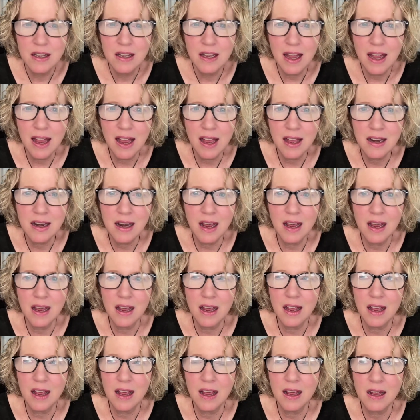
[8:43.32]
and
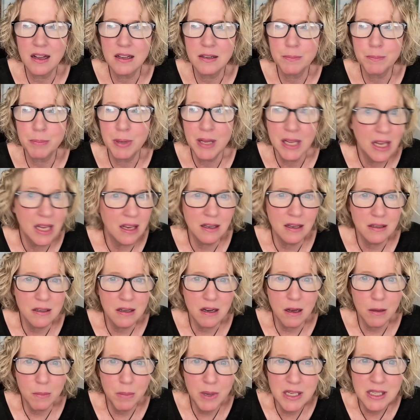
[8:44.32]
begin
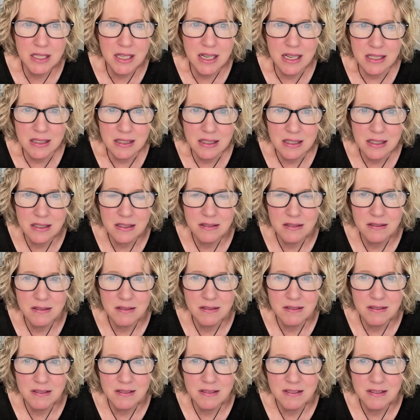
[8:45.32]
a business.
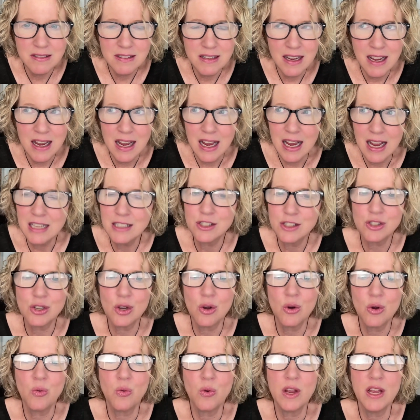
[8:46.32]
And
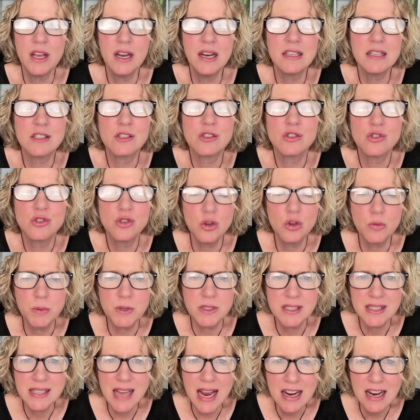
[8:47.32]
so it is super
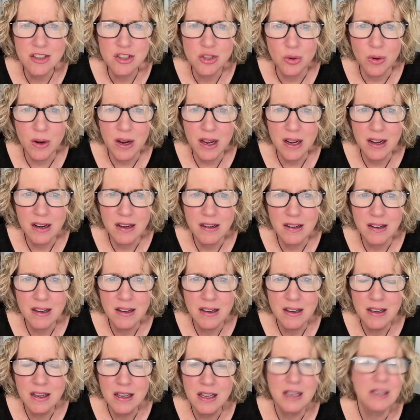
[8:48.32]
saturated.
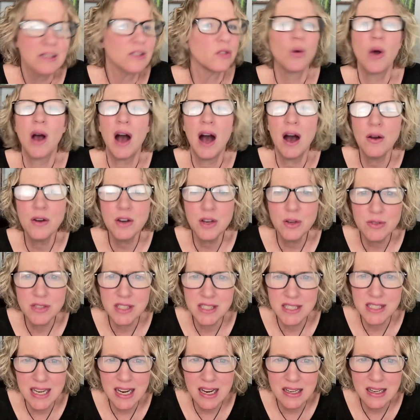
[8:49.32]
So how do you
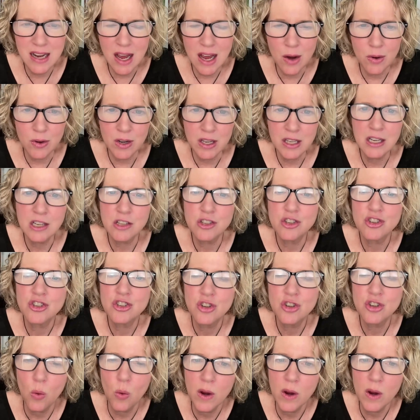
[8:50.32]
stand out? It is
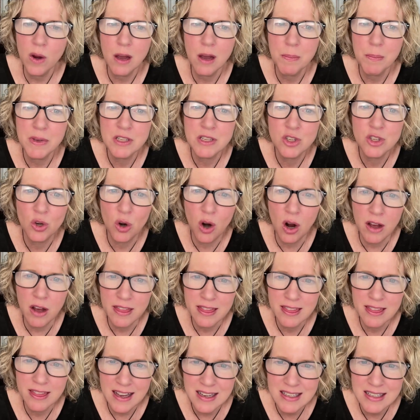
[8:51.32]
showing up as your
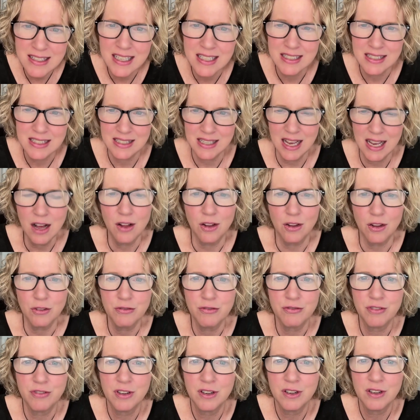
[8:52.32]
authentic
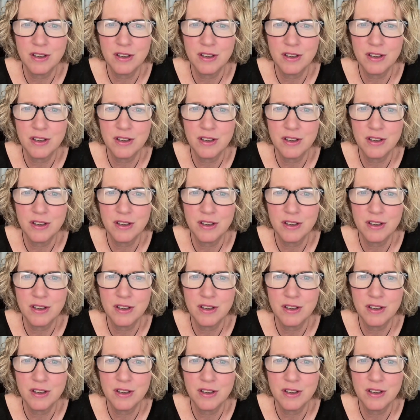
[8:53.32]
self